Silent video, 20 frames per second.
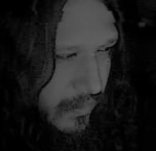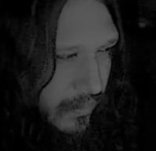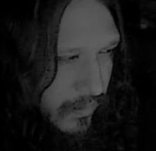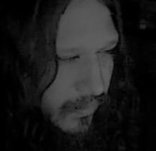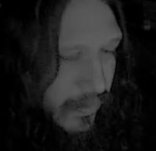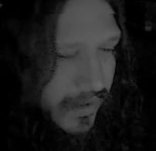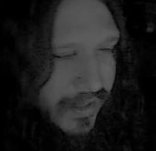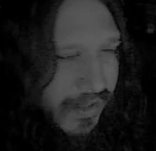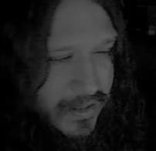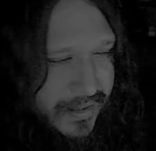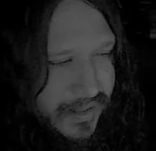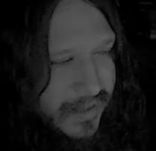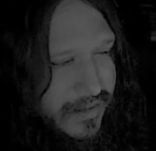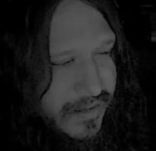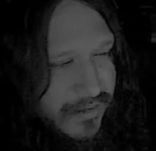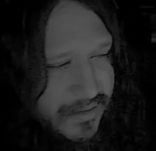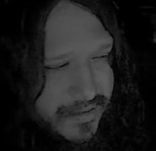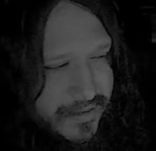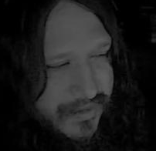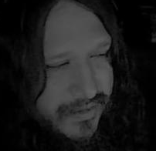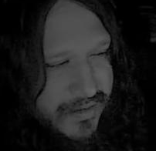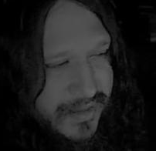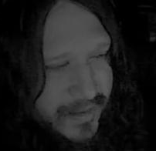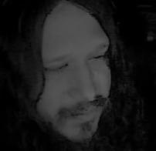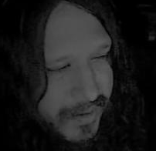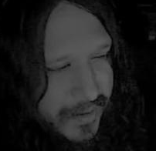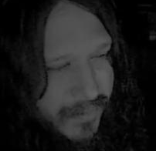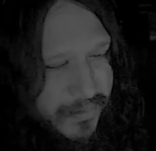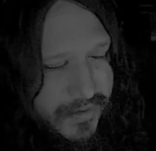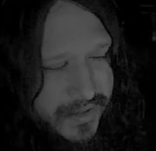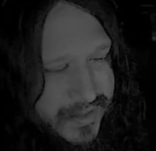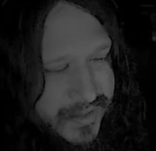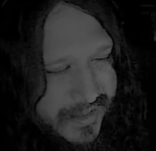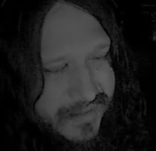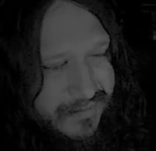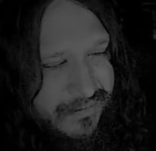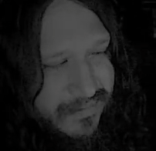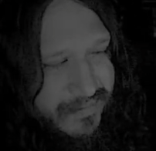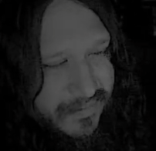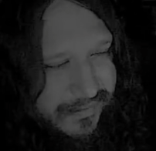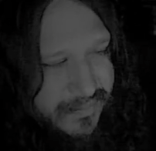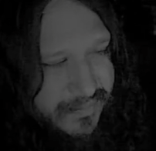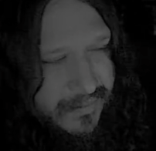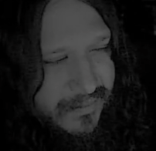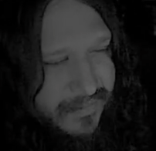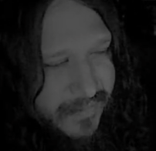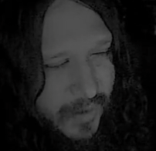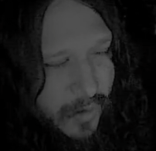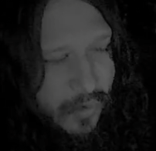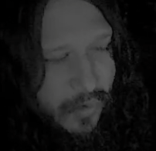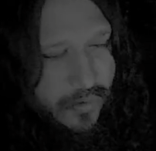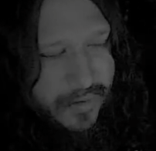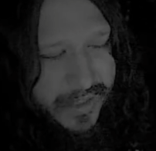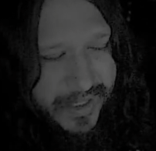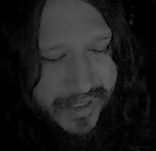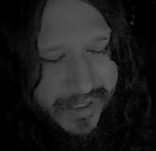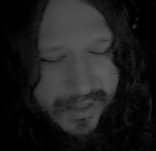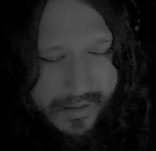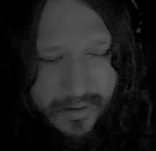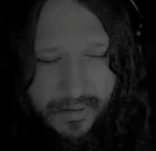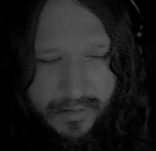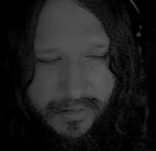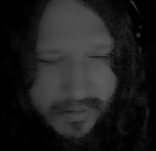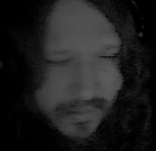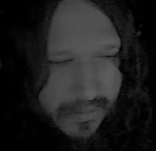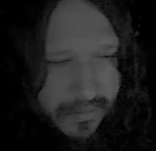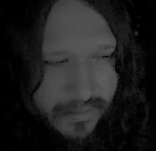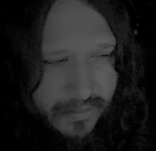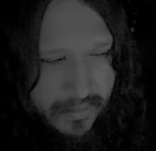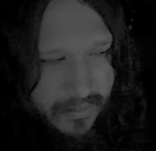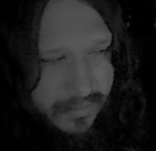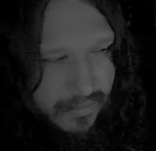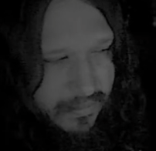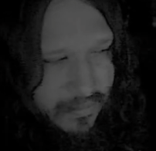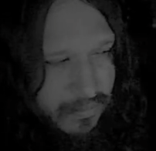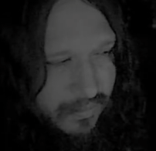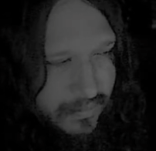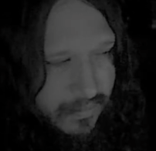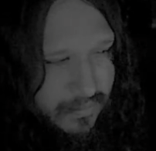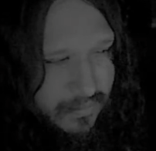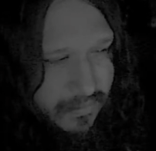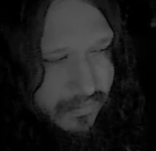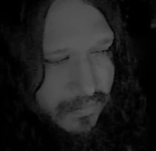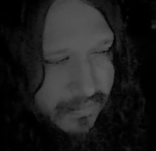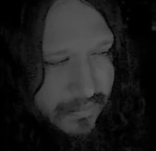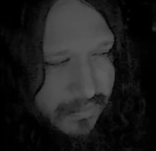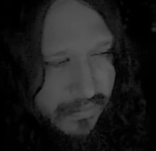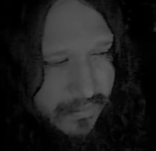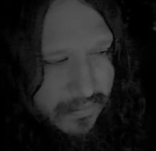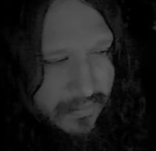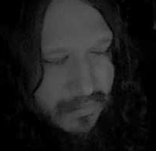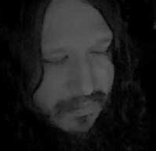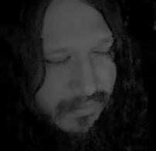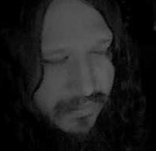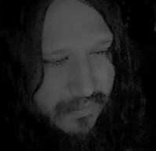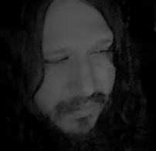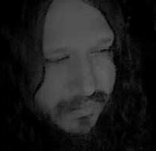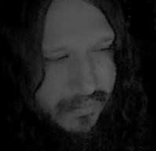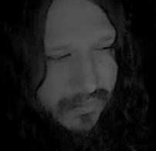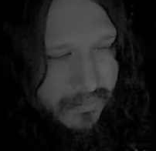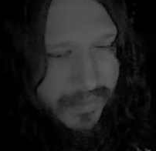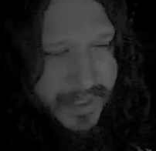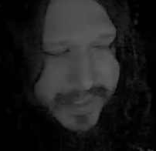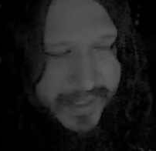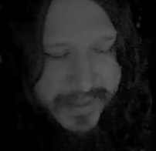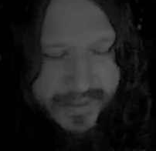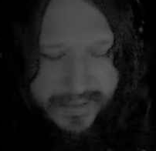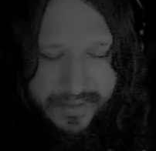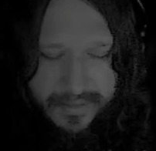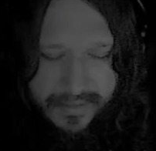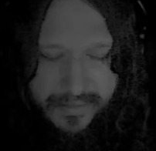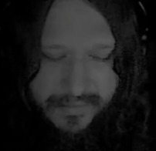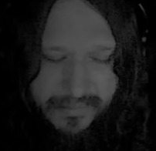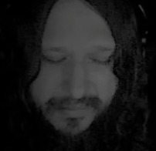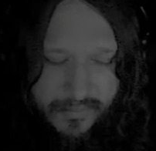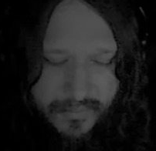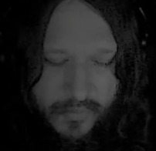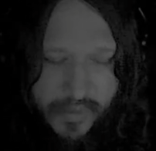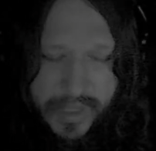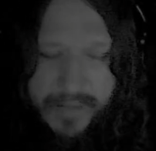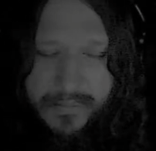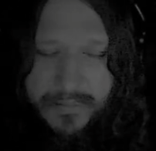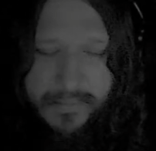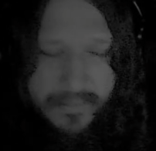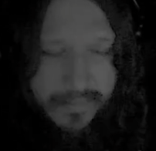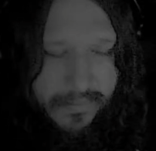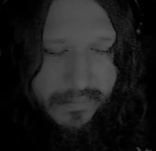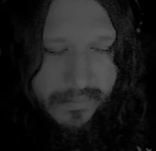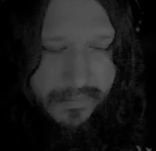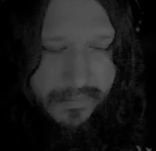Well, that's what some people just only learn based on whim